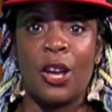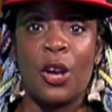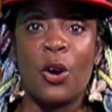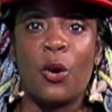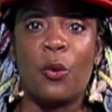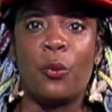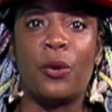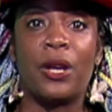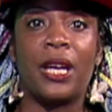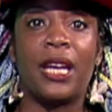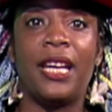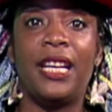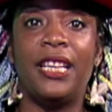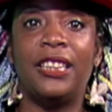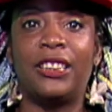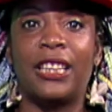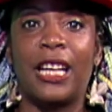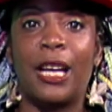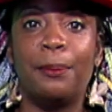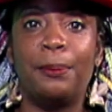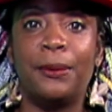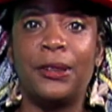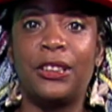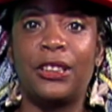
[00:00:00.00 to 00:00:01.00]
With each
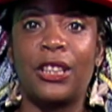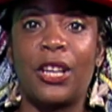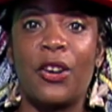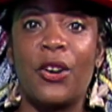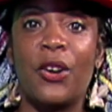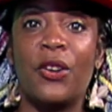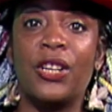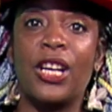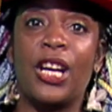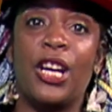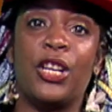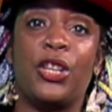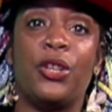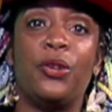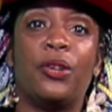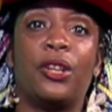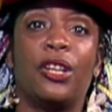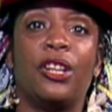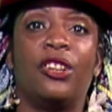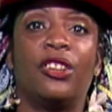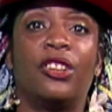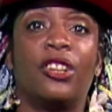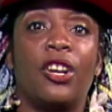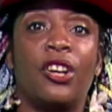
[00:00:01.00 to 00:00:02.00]
episode, you
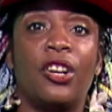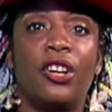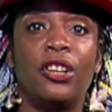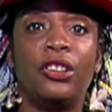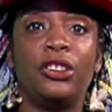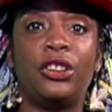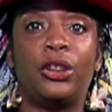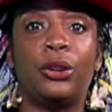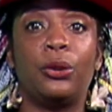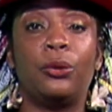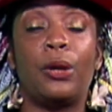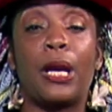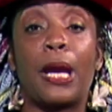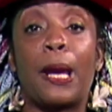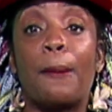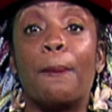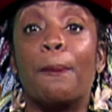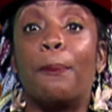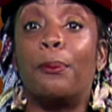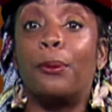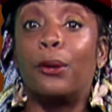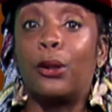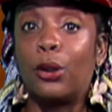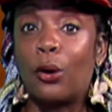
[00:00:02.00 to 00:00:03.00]
can learn to
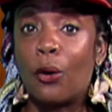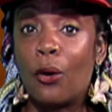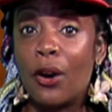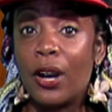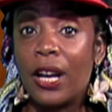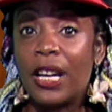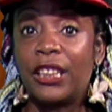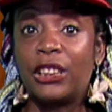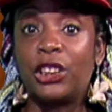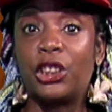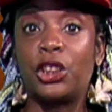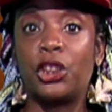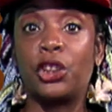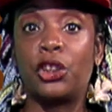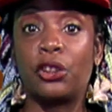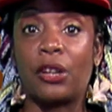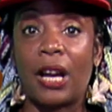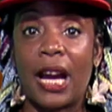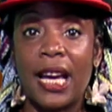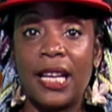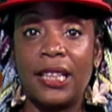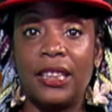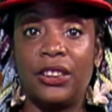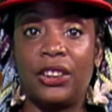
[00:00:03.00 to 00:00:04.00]
employ
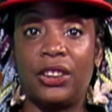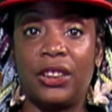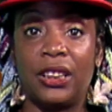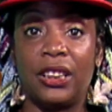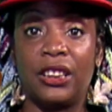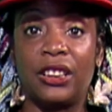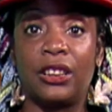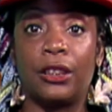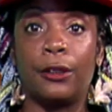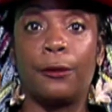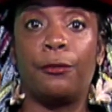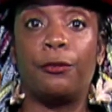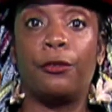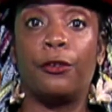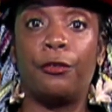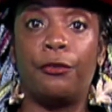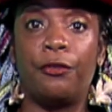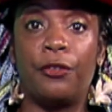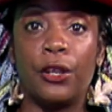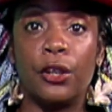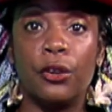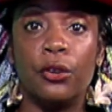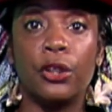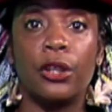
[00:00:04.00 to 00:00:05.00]
strategies to
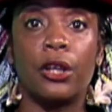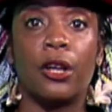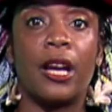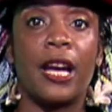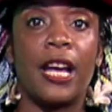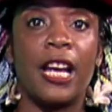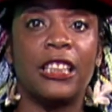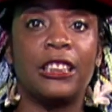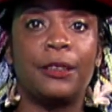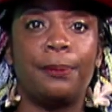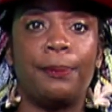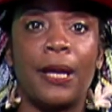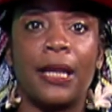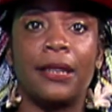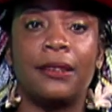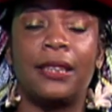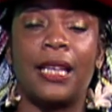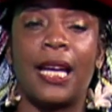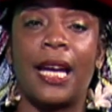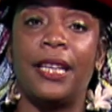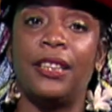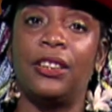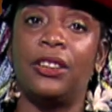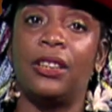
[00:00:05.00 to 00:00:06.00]
fulfill your
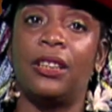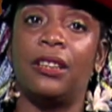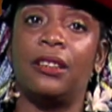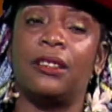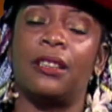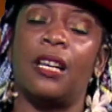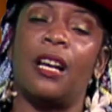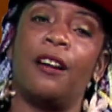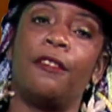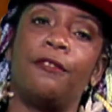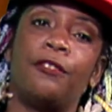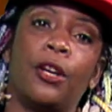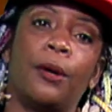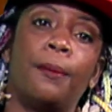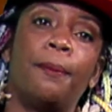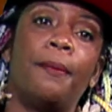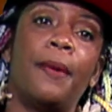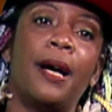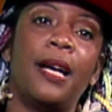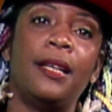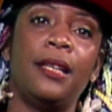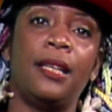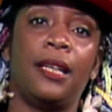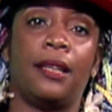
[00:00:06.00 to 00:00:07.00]
expectations of your
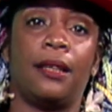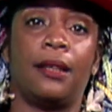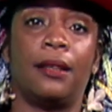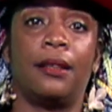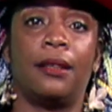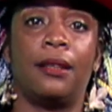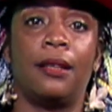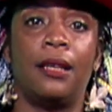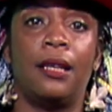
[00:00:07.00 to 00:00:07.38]
money.